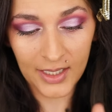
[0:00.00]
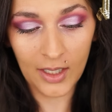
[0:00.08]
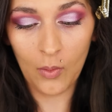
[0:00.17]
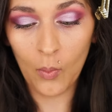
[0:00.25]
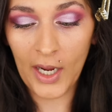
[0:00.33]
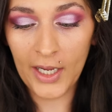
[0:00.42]

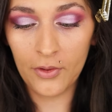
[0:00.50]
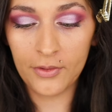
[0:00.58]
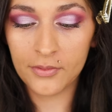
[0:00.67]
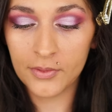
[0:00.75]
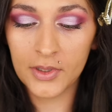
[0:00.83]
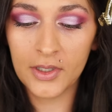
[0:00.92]
a
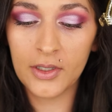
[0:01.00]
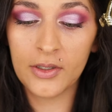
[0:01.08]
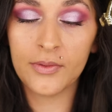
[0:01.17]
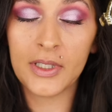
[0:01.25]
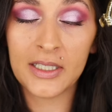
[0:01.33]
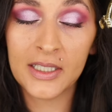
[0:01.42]
while, you
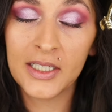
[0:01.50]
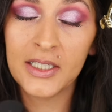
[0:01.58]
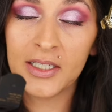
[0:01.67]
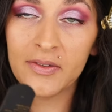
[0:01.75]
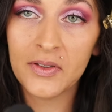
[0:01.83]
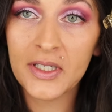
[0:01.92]
know, like
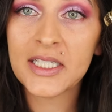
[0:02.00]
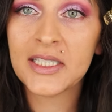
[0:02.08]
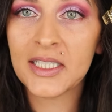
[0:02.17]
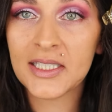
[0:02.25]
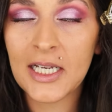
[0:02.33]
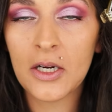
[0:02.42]
I feel like
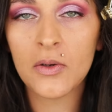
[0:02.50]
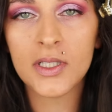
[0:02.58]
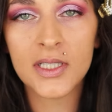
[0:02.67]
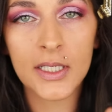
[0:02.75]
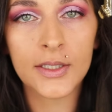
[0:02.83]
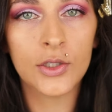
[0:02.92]
6 hours
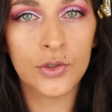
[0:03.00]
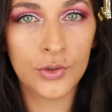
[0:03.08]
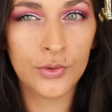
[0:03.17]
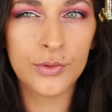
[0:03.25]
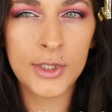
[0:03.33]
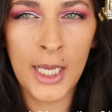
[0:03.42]
is like the
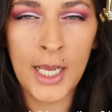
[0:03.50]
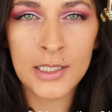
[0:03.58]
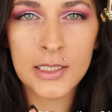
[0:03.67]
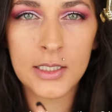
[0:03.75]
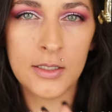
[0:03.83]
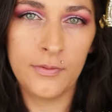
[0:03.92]
true
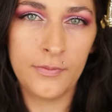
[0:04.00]
test